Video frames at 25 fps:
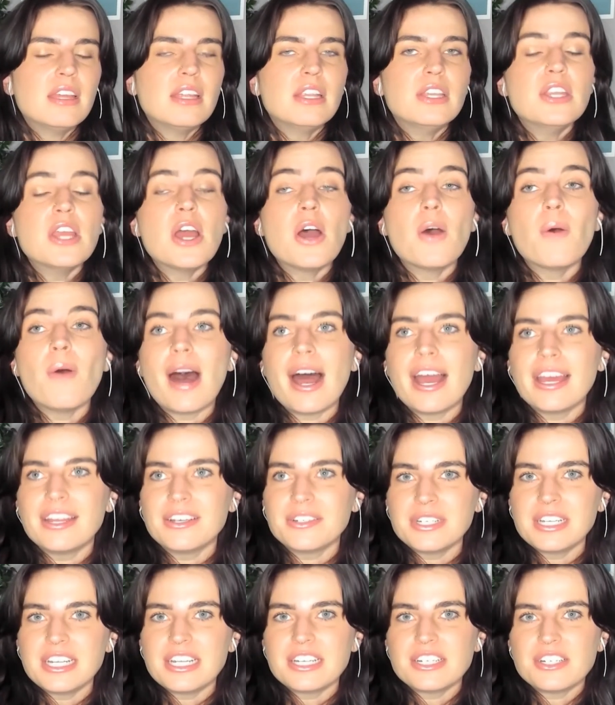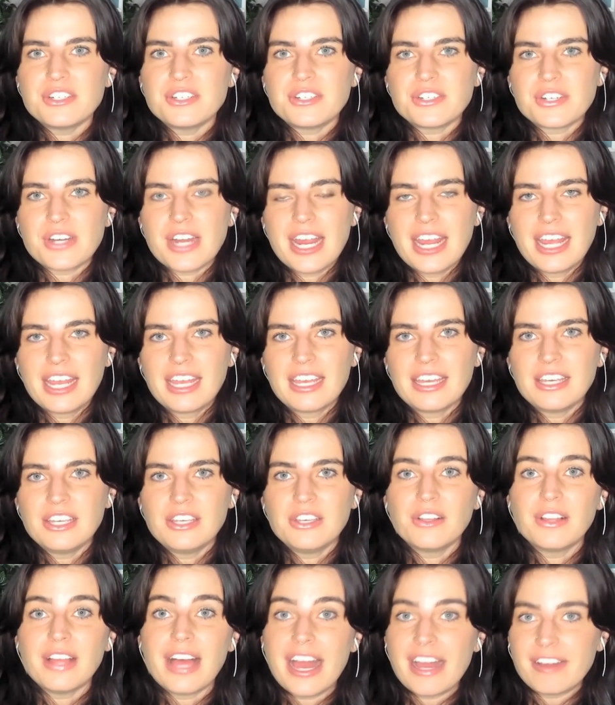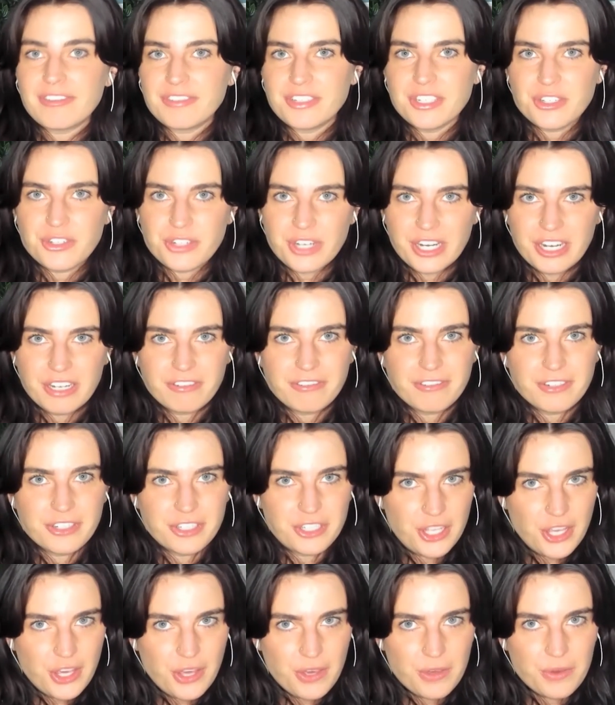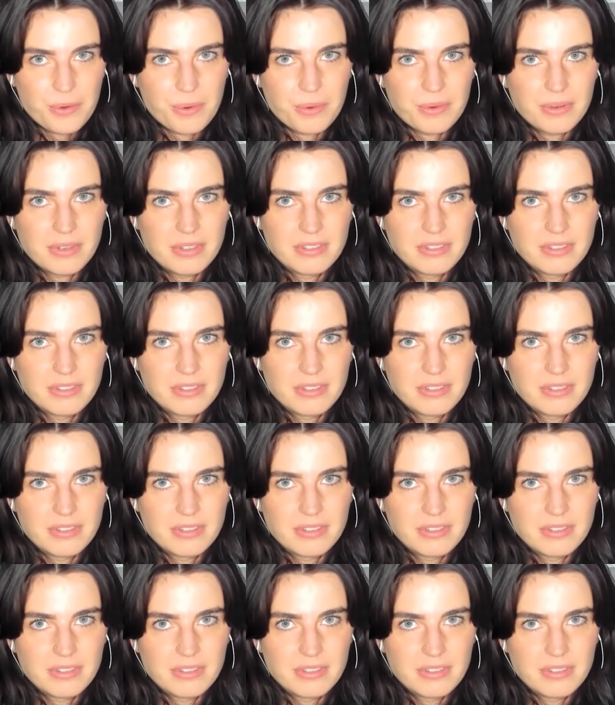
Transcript: no, I don't need a drink. You'll have to drink for two.